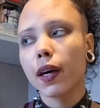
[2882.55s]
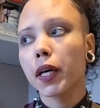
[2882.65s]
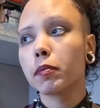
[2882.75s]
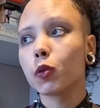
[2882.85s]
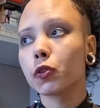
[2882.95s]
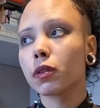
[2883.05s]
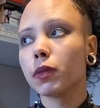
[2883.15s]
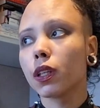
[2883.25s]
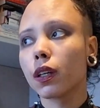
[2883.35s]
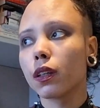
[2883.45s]
I bought some
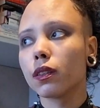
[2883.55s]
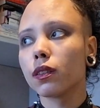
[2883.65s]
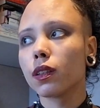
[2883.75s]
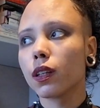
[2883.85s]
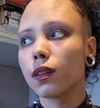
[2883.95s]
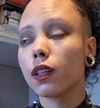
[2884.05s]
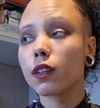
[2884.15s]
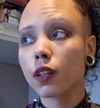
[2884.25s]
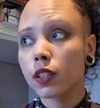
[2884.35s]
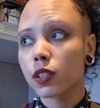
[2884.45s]
yarn.
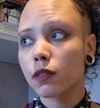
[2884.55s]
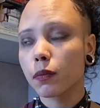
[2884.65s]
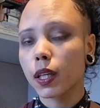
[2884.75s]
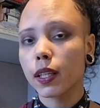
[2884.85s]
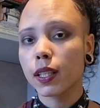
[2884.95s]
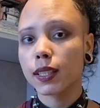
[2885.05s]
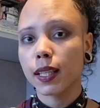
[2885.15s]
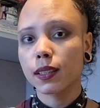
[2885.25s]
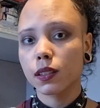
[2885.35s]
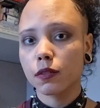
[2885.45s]
Another cousin of mine has
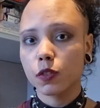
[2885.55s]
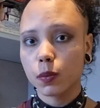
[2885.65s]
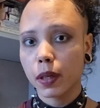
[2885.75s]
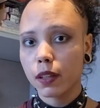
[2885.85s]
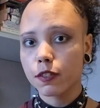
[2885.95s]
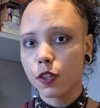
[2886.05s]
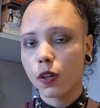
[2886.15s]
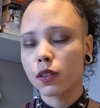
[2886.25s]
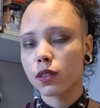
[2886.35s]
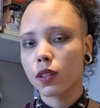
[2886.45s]
asked for a pair of
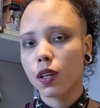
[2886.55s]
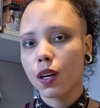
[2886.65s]
socks,